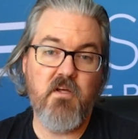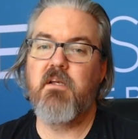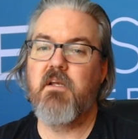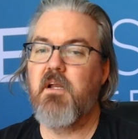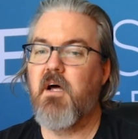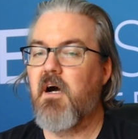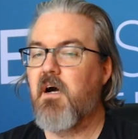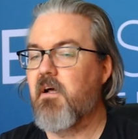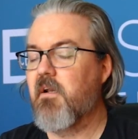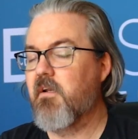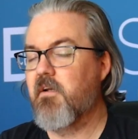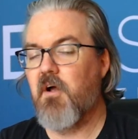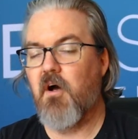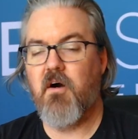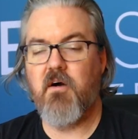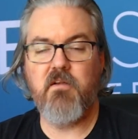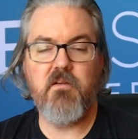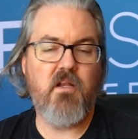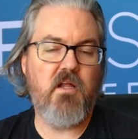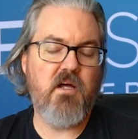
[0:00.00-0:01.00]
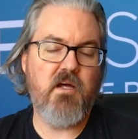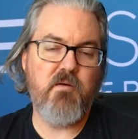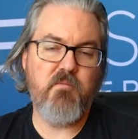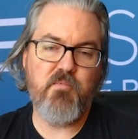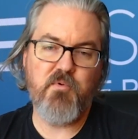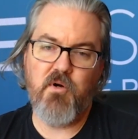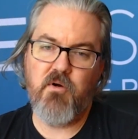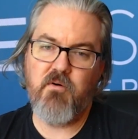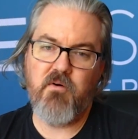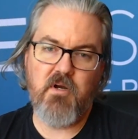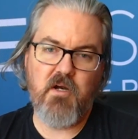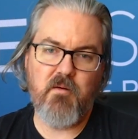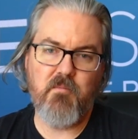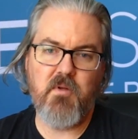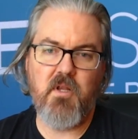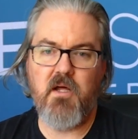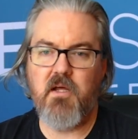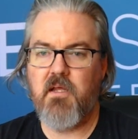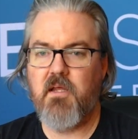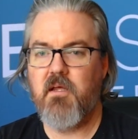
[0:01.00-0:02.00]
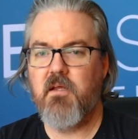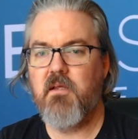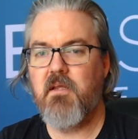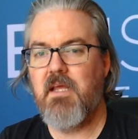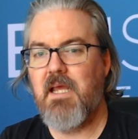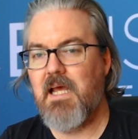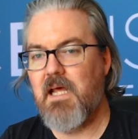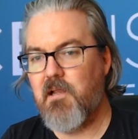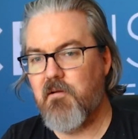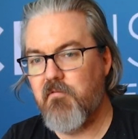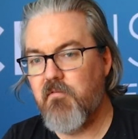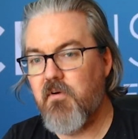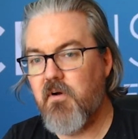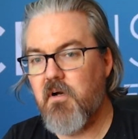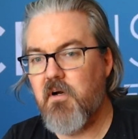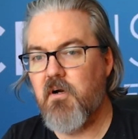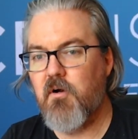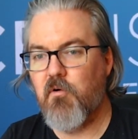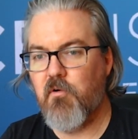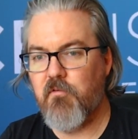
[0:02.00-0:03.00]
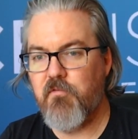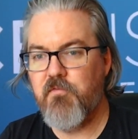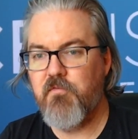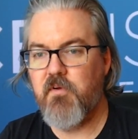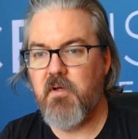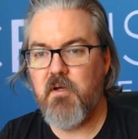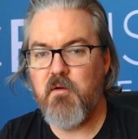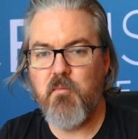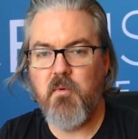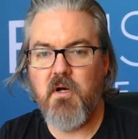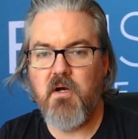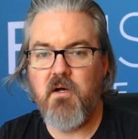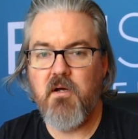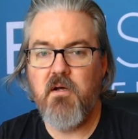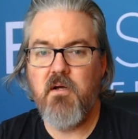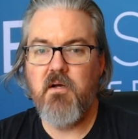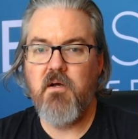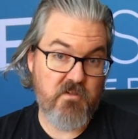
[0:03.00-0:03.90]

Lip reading: not an online program like Canva or Figma.